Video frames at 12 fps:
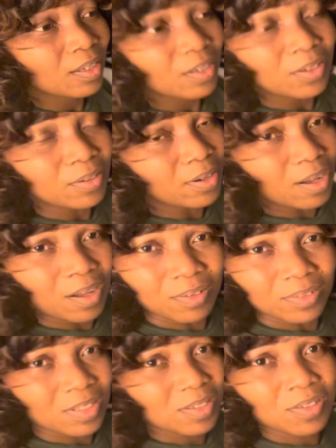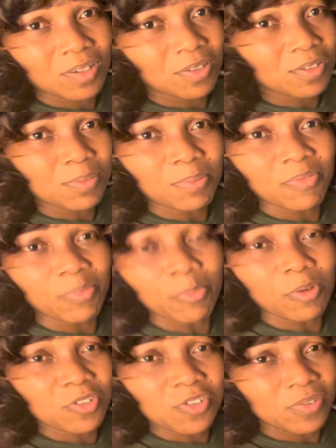No, that's going to cause me even
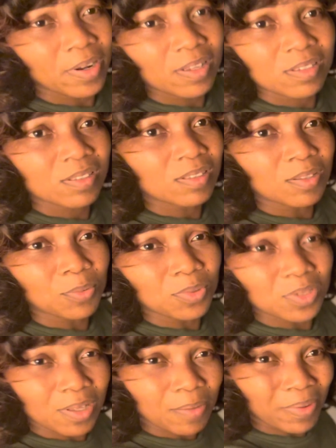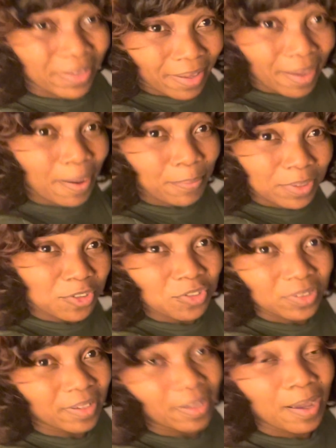more stress. There was a gap,
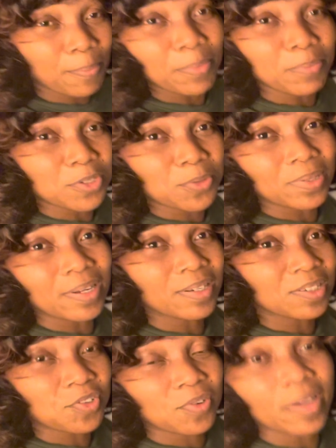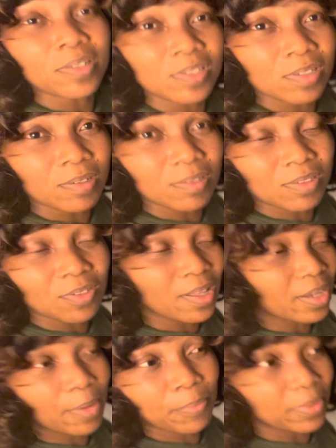literally a gap in between. I did try to, it's not
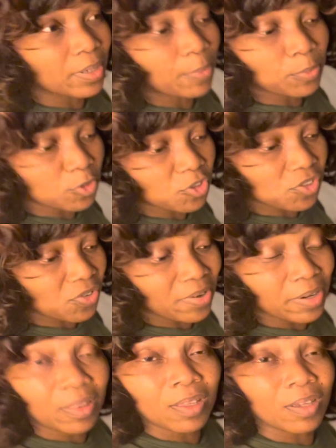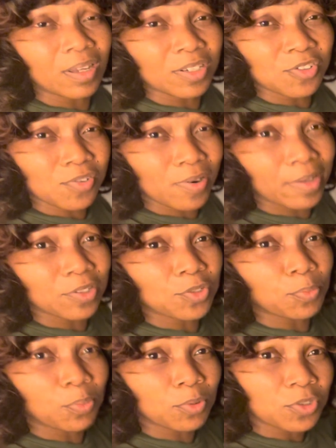like I'm being obnoxious or anything. I did try
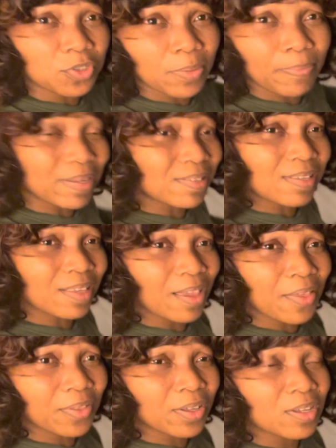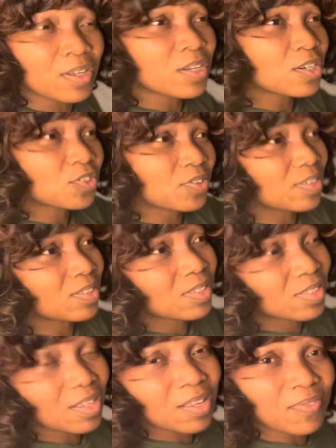to push the bed together, trying to
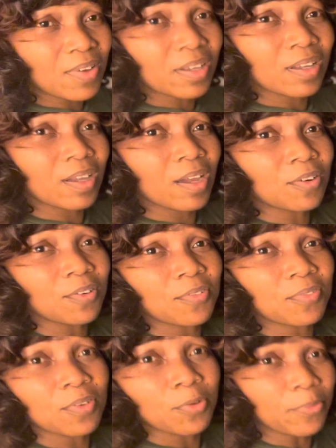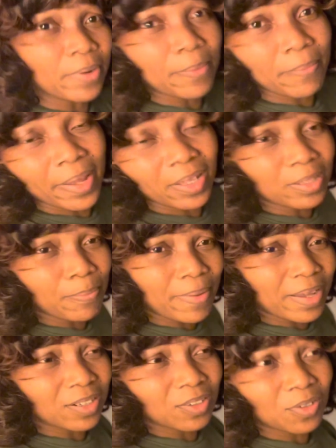see if I can kind of remake the
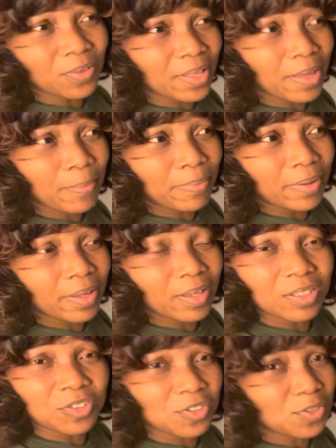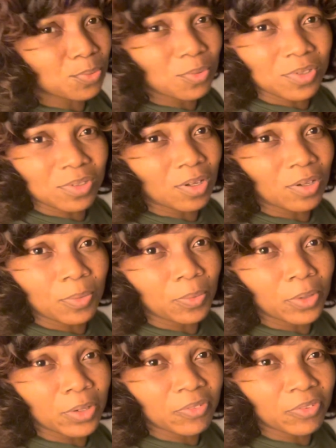bed and all that, but it just wasn't going to
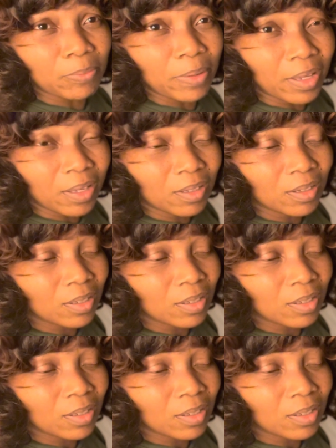work for me.